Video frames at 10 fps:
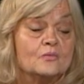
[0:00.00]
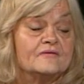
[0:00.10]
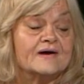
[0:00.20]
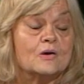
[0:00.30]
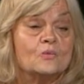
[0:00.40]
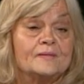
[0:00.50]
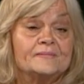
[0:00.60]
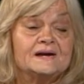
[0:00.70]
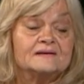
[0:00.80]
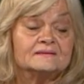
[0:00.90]
We've got 1
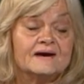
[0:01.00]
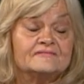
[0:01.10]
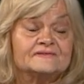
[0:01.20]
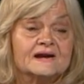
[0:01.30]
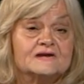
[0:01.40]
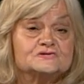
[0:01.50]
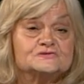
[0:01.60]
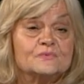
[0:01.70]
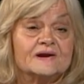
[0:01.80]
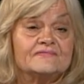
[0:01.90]
minute left, and I
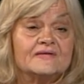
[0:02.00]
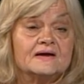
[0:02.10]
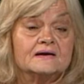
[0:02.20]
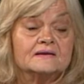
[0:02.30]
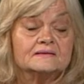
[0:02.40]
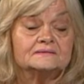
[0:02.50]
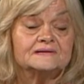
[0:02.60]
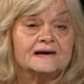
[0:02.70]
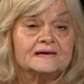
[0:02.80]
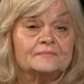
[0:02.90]
just want to thank
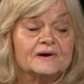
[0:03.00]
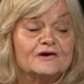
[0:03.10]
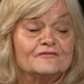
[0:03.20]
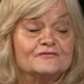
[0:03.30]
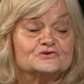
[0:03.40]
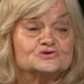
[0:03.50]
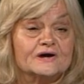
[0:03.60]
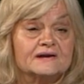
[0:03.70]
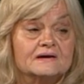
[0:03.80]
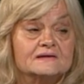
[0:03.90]
Diane Meyer for
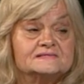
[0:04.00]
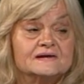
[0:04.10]
joining us.